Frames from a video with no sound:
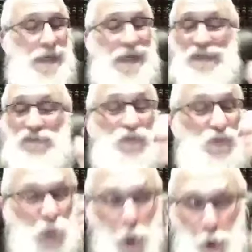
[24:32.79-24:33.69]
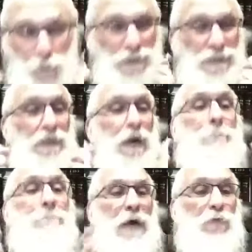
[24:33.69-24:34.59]
it's totally
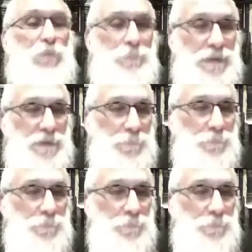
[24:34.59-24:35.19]
about me.